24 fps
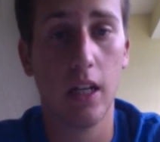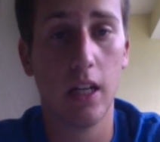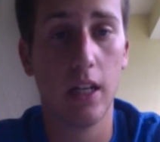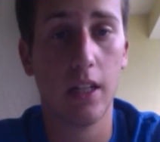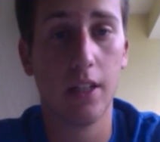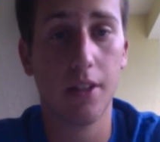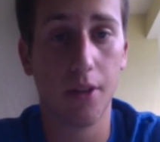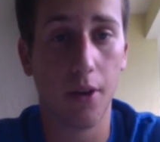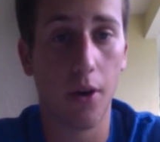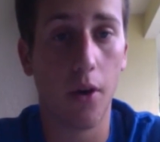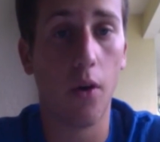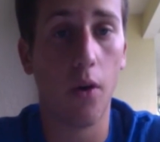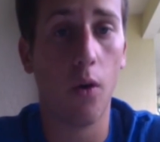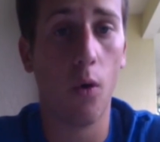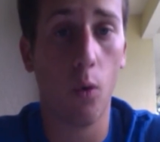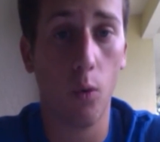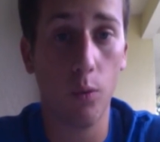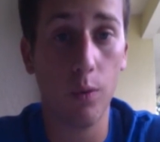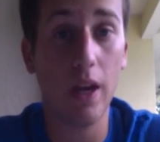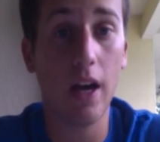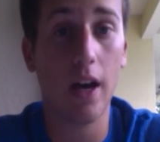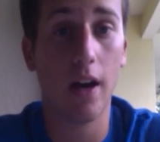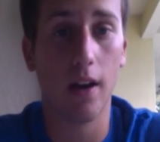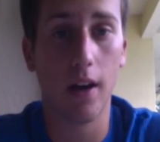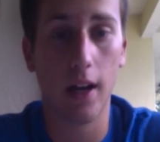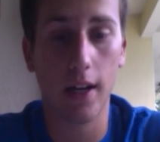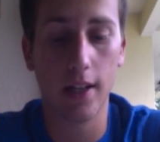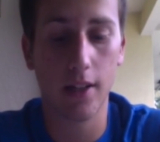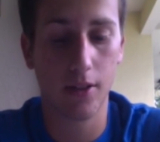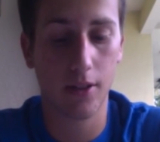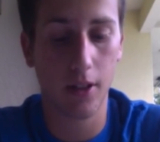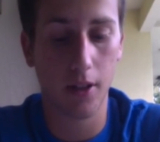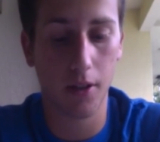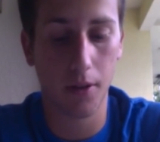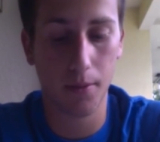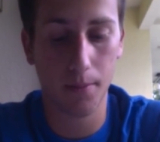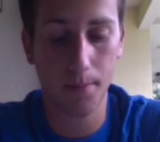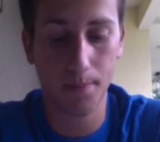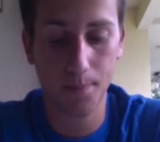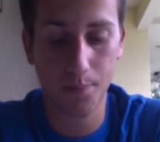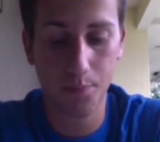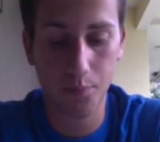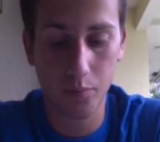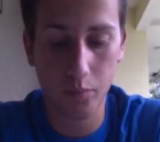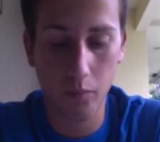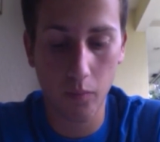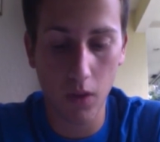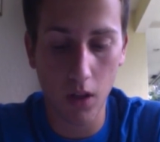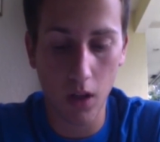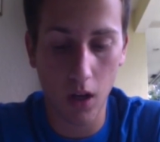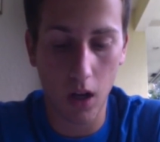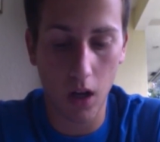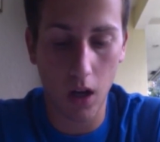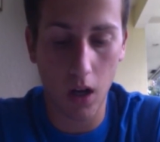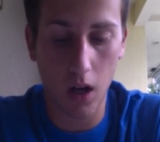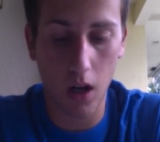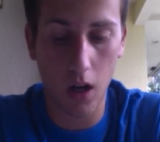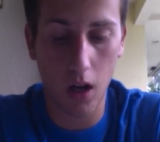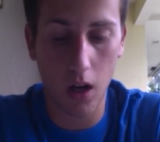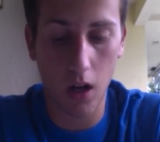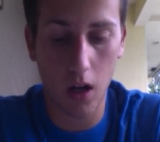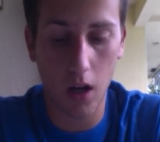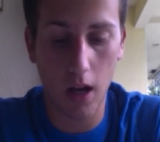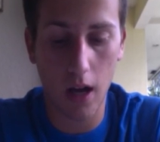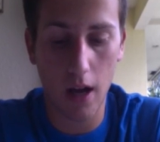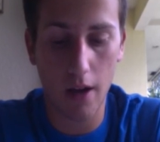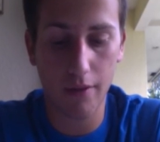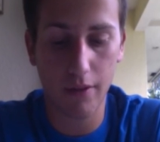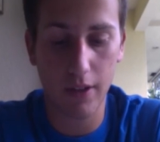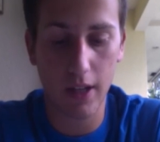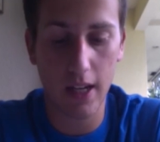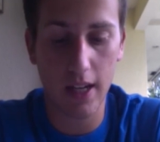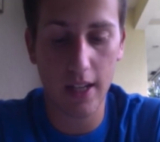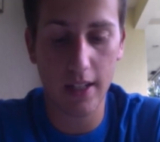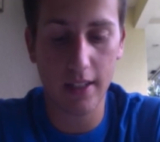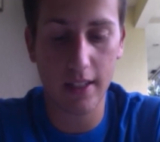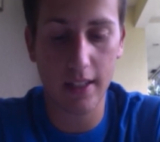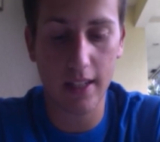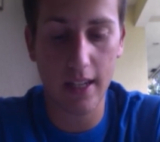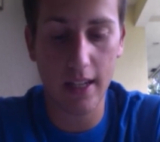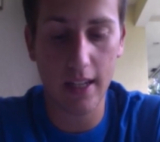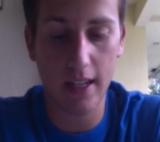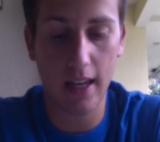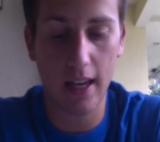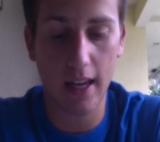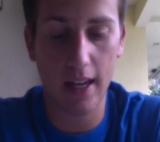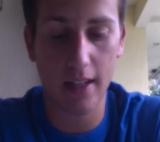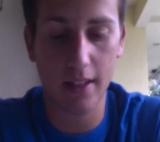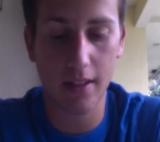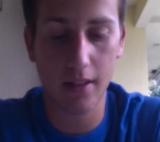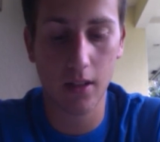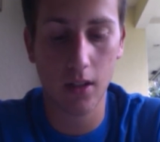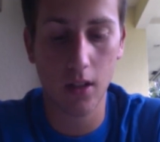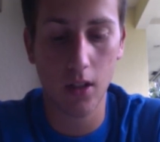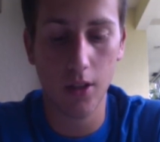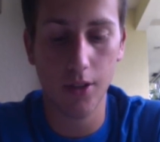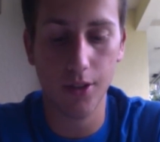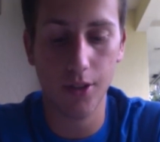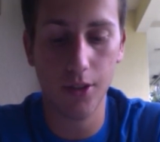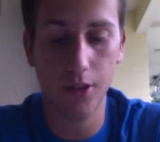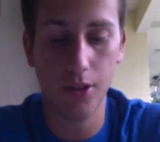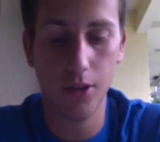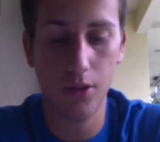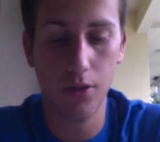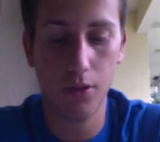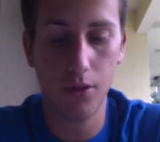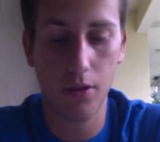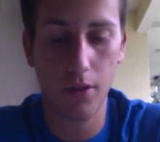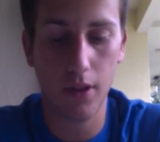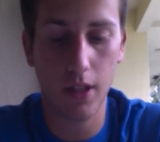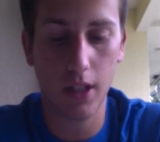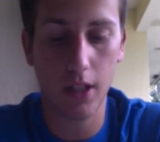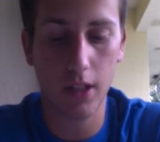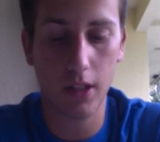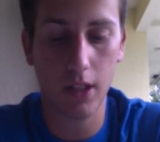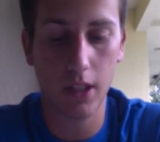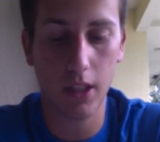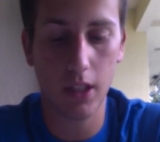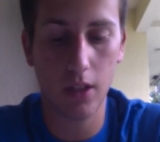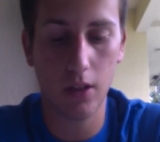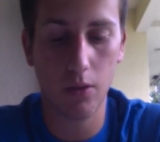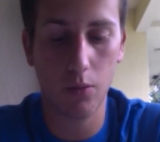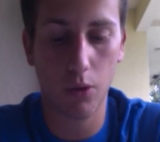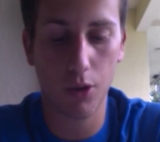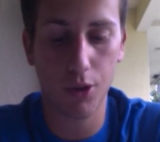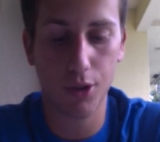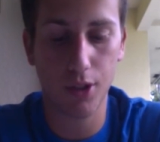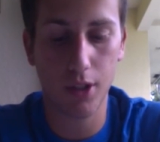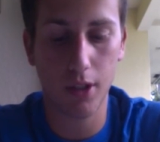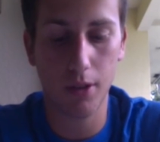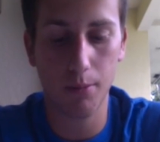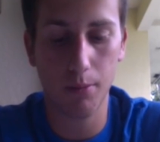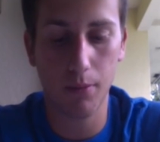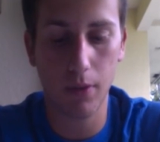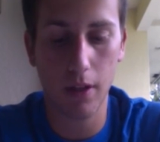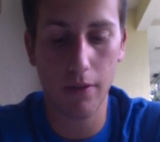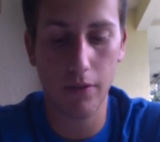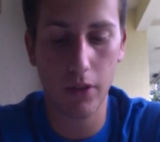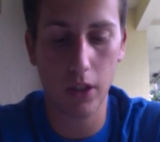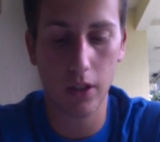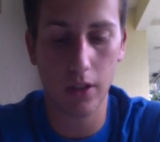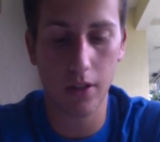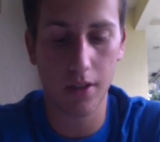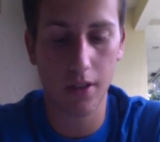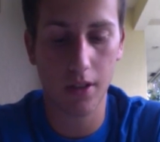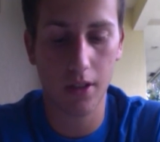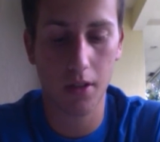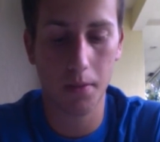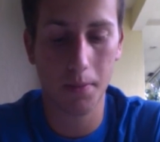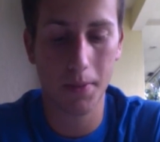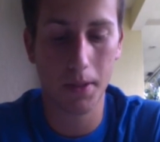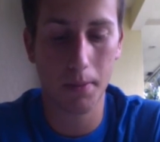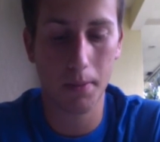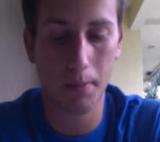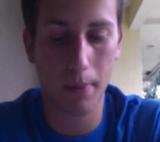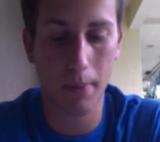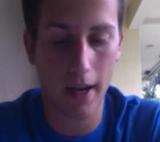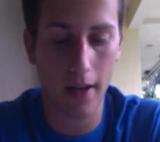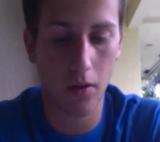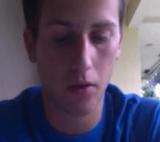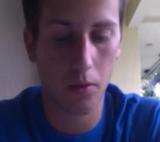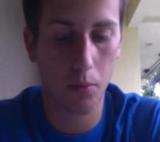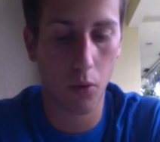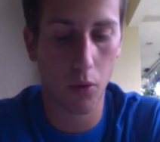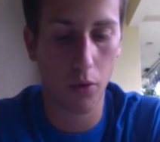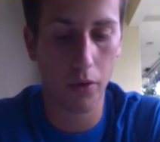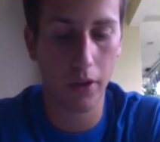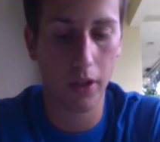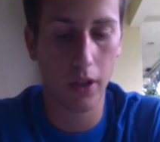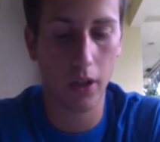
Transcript: So yeah, I guess so. FKN King asks, do you think the Rush Team leveling system is bad or poorly